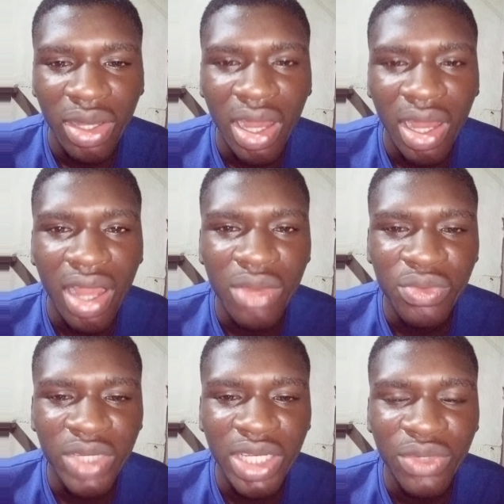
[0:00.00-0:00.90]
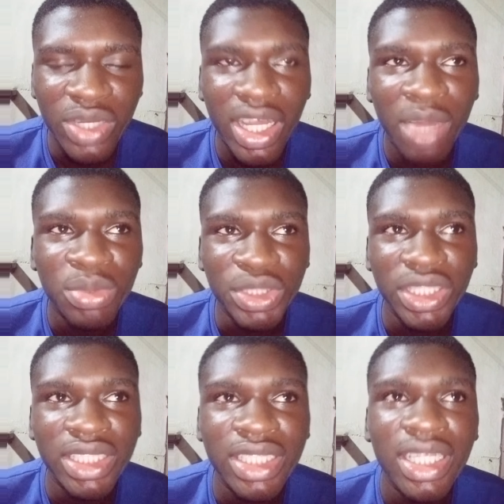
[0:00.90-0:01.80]
I really, really appreciate
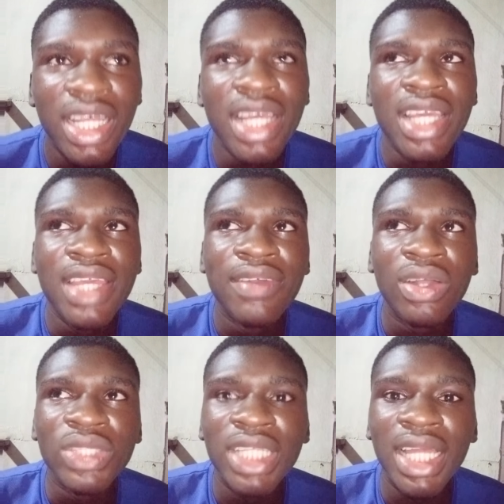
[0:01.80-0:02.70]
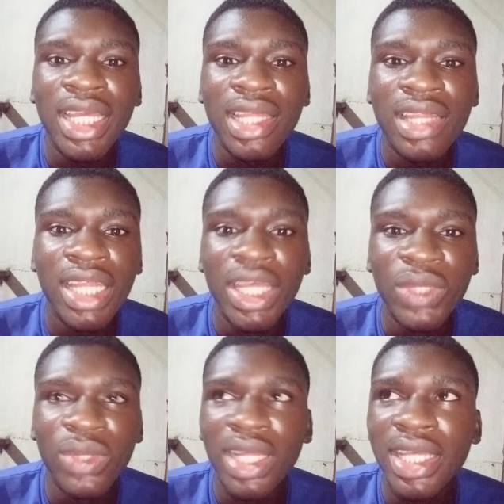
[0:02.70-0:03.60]
it. If I would say like thank you
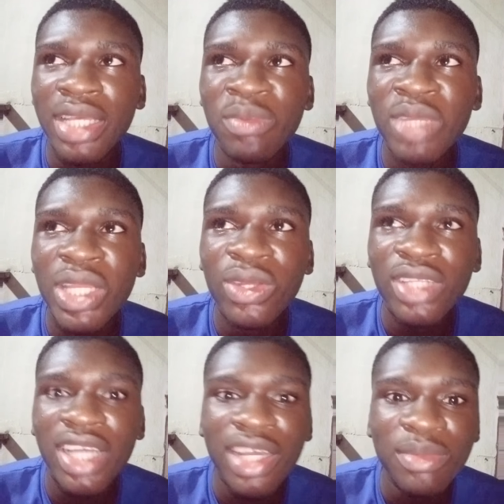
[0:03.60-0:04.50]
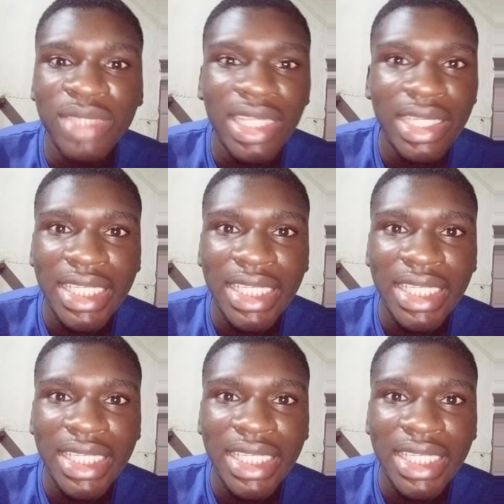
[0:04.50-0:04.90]
like a million times, like